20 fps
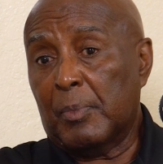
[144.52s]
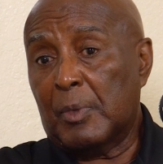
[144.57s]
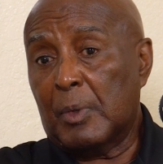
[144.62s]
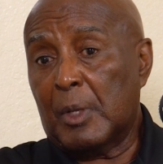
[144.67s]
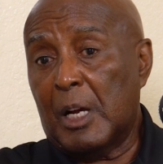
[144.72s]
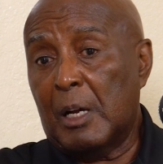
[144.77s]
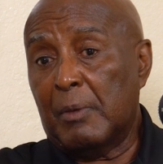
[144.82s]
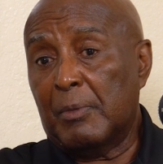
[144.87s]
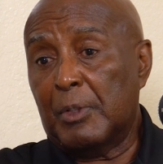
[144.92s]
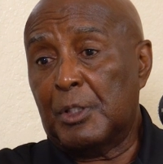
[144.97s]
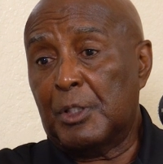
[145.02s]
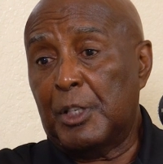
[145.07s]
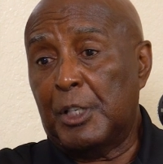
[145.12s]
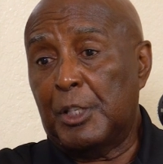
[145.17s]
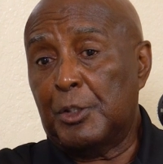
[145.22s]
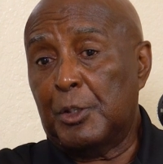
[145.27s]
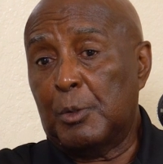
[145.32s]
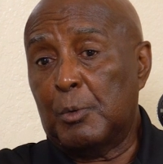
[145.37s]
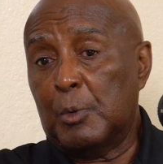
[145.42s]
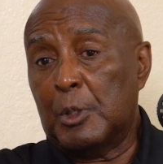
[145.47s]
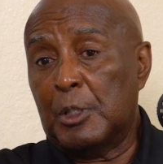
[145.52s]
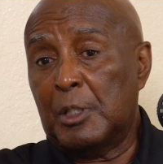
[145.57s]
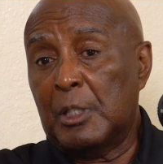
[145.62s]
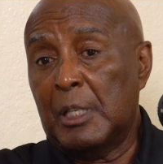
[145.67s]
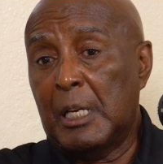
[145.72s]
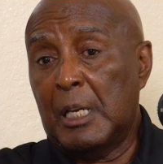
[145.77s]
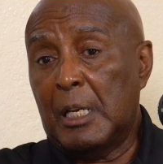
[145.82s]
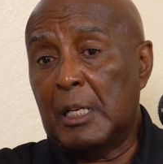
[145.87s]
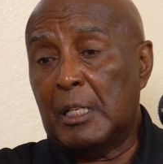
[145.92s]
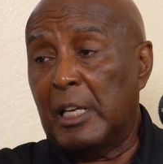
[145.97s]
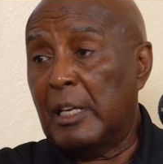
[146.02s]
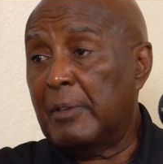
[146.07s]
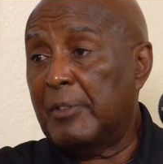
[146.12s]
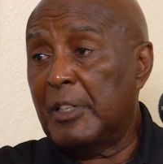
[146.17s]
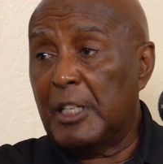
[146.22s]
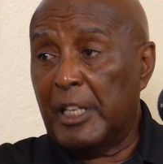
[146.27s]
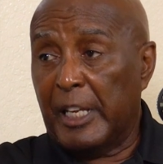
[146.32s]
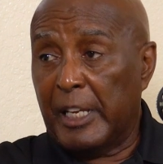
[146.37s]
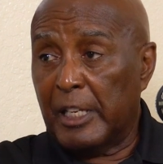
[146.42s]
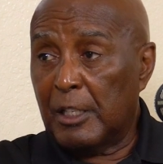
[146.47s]
conversation was
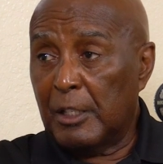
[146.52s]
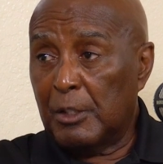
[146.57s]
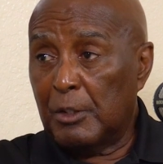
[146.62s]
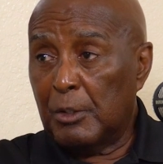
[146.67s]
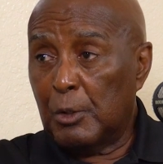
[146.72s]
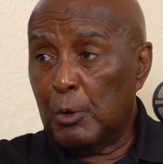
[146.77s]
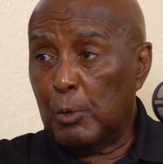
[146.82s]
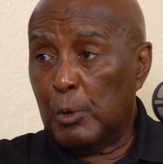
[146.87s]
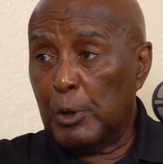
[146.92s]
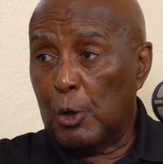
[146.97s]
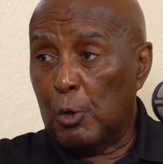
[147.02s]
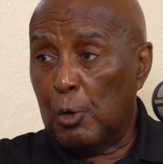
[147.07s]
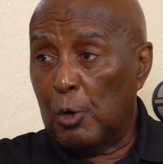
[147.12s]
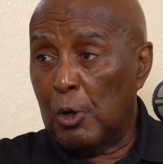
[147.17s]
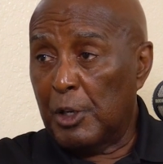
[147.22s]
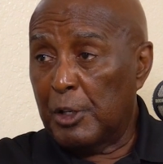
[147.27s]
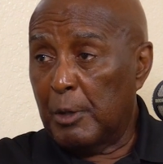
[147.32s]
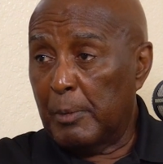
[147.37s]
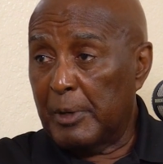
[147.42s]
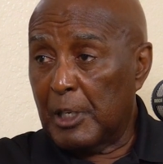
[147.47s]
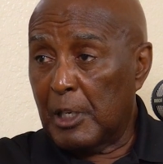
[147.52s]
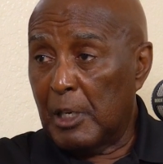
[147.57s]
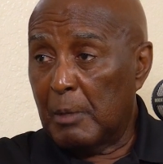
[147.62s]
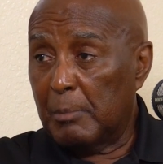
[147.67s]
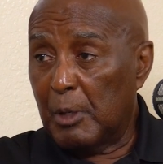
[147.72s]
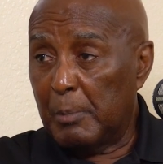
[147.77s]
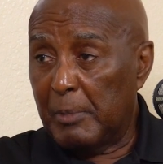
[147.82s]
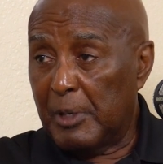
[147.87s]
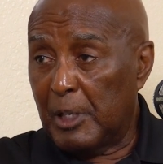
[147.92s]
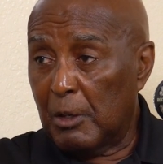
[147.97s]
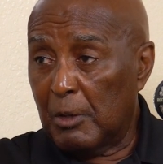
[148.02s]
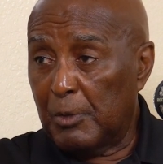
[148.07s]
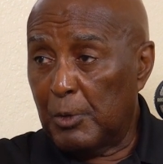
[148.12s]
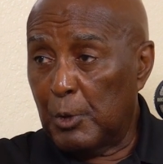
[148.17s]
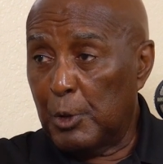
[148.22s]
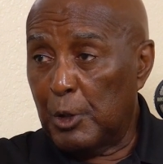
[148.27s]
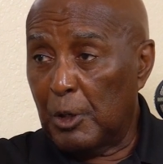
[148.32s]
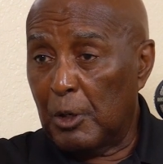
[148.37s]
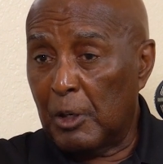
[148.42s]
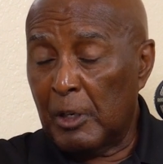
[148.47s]
David Dinkins, who would go on to become the mayor of
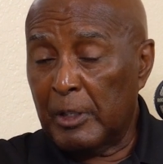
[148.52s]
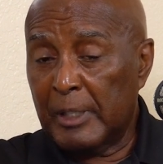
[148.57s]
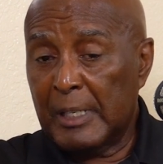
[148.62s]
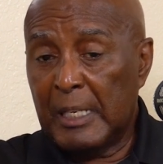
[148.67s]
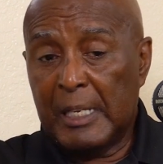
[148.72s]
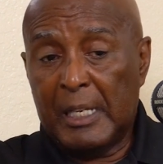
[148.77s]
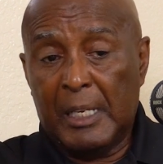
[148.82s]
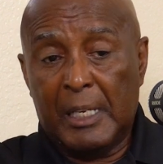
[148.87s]
New York,